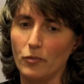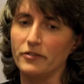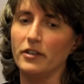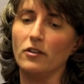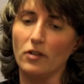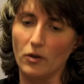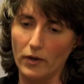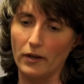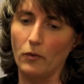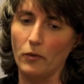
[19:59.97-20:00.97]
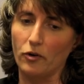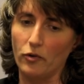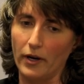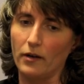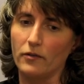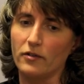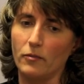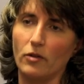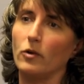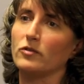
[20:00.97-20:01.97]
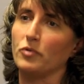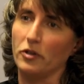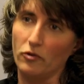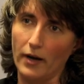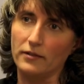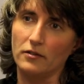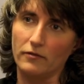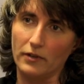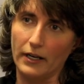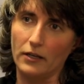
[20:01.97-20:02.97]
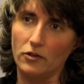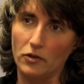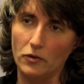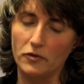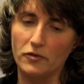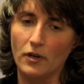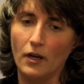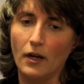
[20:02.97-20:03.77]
particularly when they were created, some of the most progressive land use